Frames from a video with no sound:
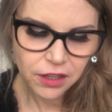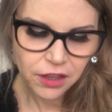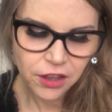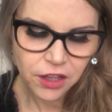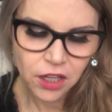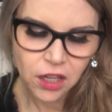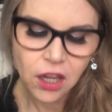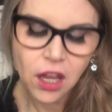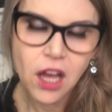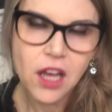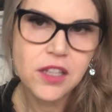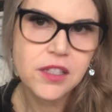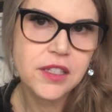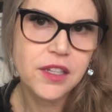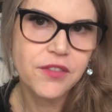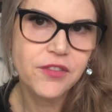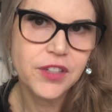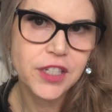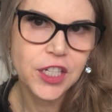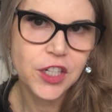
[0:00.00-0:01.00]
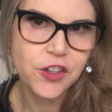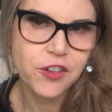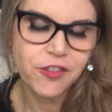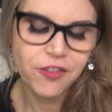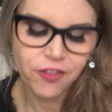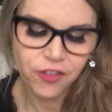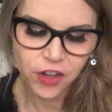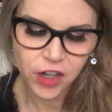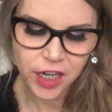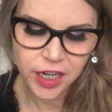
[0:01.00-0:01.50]
the loss of dear
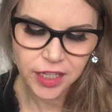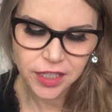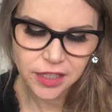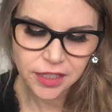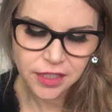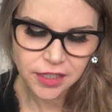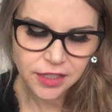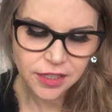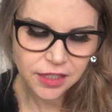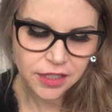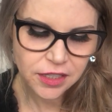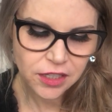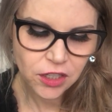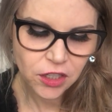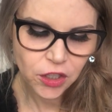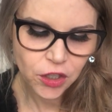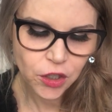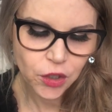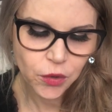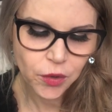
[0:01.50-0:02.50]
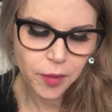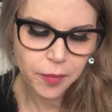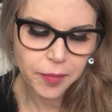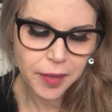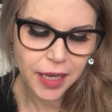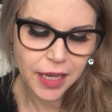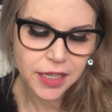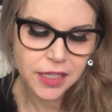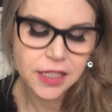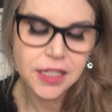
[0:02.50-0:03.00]
friends who
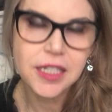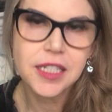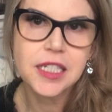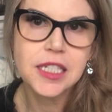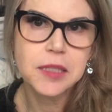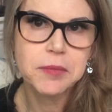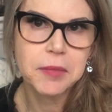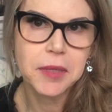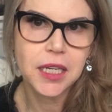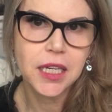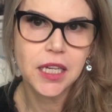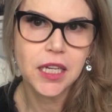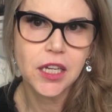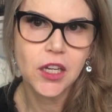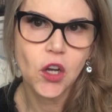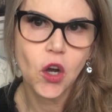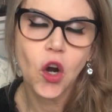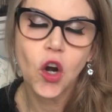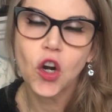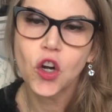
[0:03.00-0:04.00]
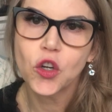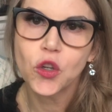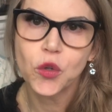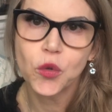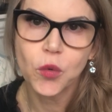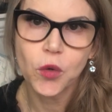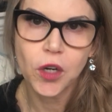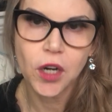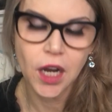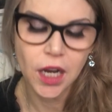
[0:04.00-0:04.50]
abandoned me or who
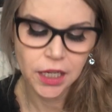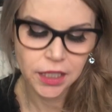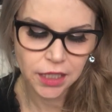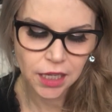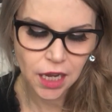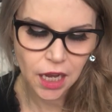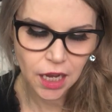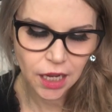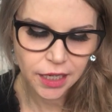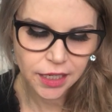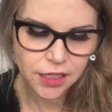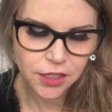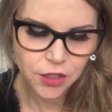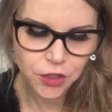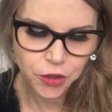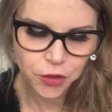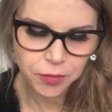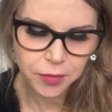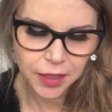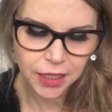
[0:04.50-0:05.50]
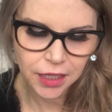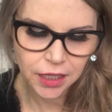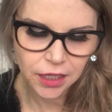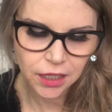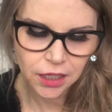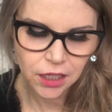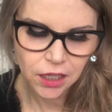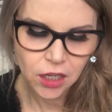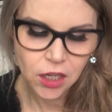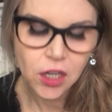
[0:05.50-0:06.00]
were unkind to
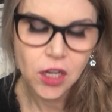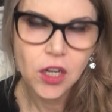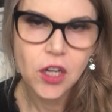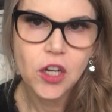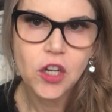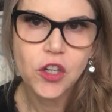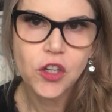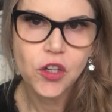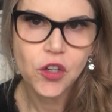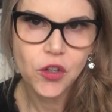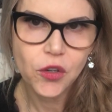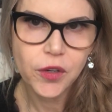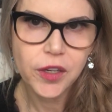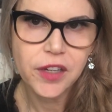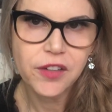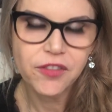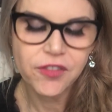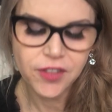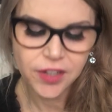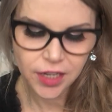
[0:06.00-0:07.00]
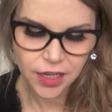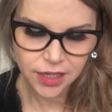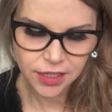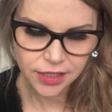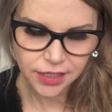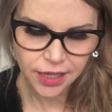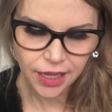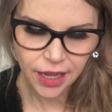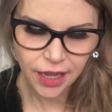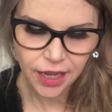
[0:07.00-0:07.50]
me. Grief
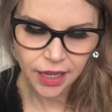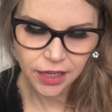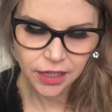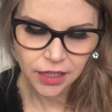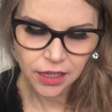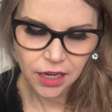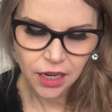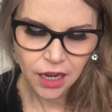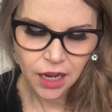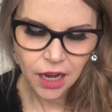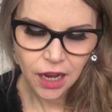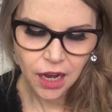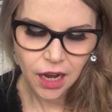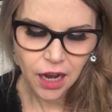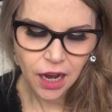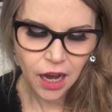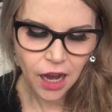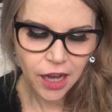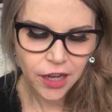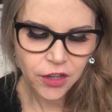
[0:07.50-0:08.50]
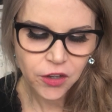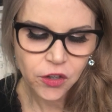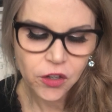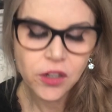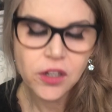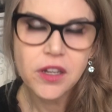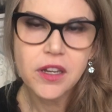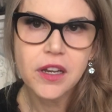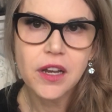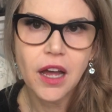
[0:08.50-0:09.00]
does that. I
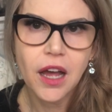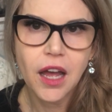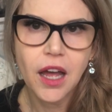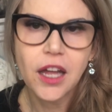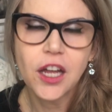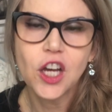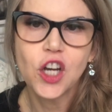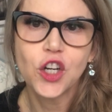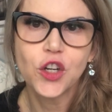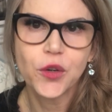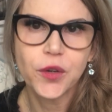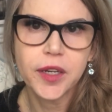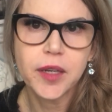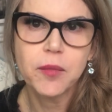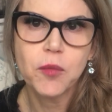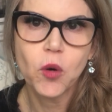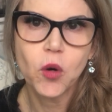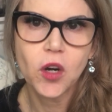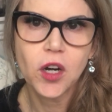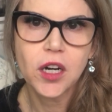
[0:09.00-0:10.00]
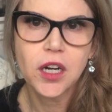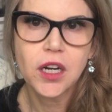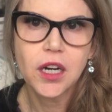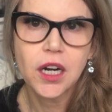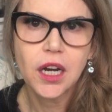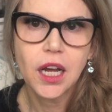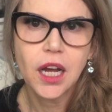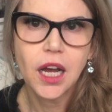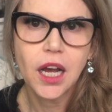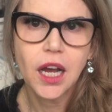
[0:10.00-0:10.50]
could not agree more.
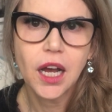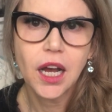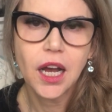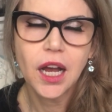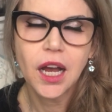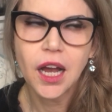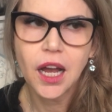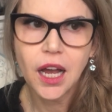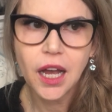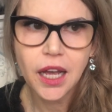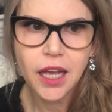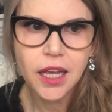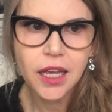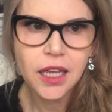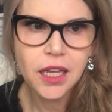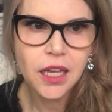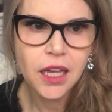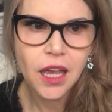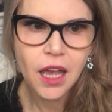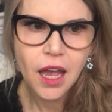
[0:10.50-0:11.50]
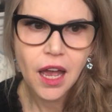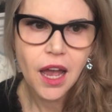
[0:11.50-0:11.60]
I,